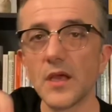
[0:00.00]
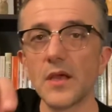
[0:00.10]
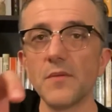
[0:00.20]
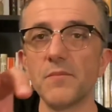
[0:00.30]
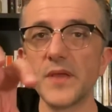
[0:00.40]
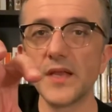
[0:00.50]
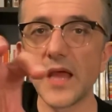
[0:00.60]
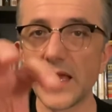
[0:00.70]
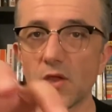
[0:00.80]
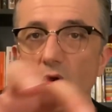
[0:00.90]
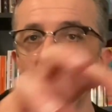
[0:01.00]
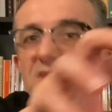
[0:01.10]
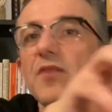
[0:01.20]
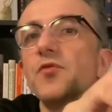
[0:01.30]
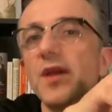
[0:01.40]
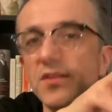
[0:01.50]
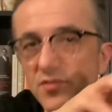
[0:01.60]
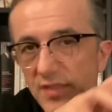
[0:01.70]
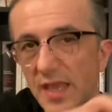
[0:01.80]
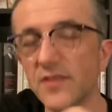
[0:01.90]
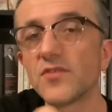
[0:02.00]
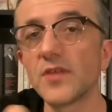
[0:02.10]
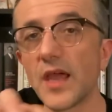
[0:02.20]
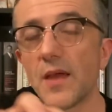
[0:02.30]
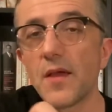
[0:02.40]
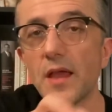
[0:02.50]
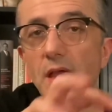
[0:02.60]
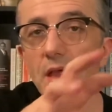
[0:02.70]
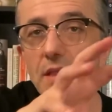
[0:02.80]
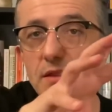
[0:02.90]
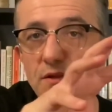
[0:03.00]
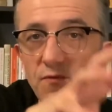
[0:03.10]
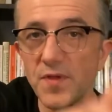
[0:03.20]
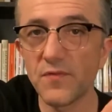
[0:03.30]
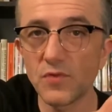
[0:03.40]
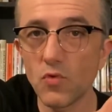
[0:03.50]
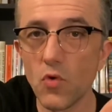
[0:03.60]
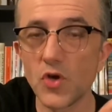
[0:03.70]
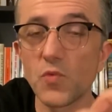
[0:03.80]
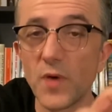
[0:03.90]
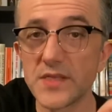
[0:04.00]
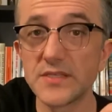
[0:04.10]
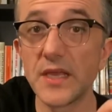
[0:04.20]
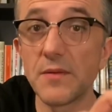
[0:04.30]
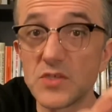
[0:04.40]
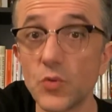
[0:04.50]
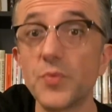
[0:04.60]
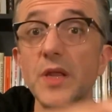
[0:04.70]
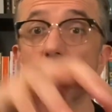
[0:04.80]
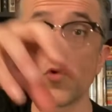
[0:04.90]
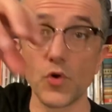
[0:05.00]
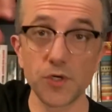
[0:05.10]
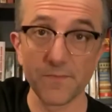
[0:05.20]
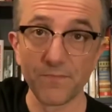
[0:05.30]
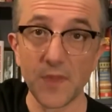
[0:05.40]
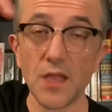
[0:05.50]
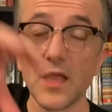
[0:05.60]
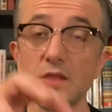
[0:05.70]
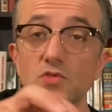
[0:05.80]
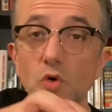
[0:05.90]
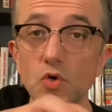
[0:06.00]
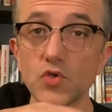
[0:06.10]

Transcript: be like, in different states. The fifth court was the Supreme Court. So